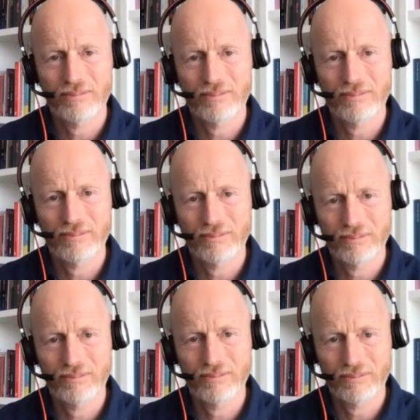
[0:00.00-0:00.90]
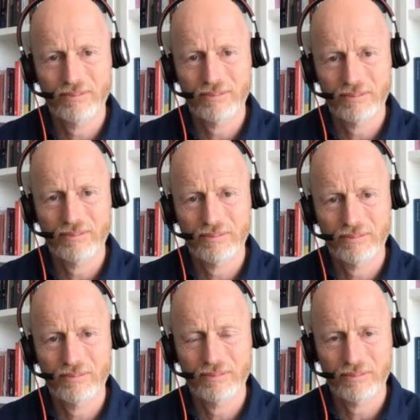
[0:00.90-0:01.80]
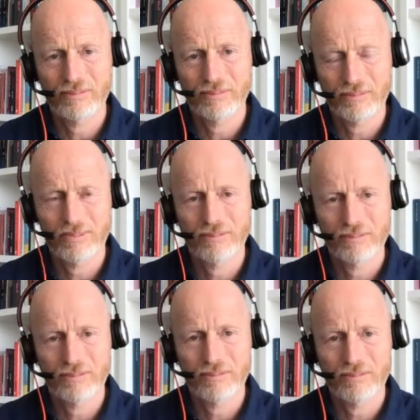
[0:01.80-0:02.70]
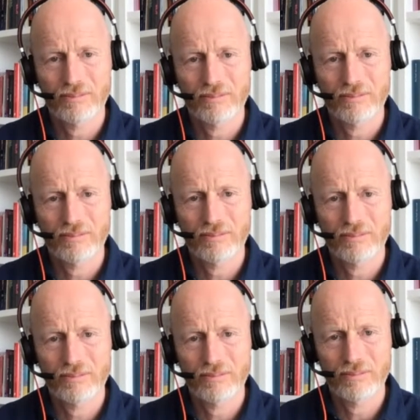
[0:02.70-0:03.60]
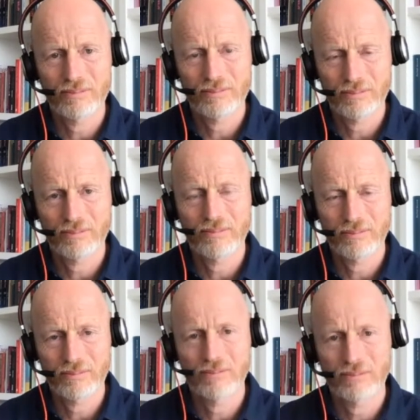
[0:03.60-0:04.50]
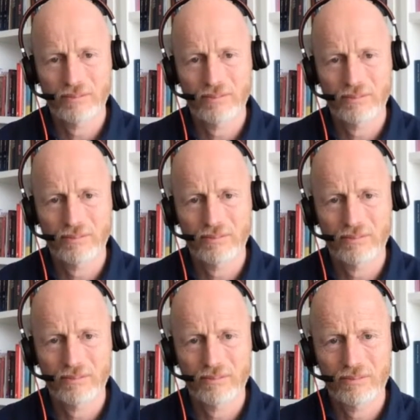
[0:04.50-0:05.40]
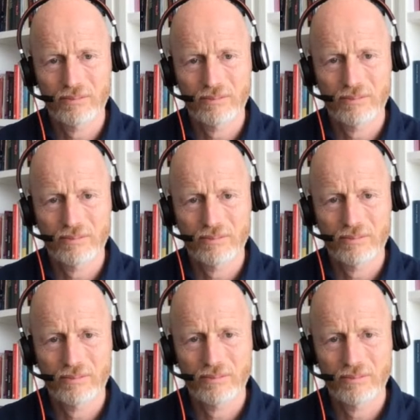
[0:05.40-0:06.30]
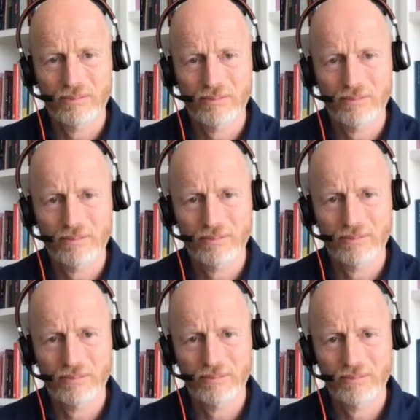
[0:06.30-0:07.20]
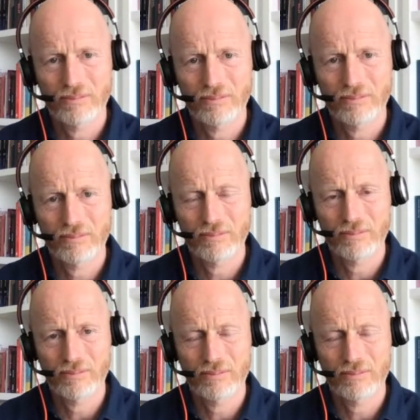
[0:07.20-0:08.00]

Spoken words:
[no speech]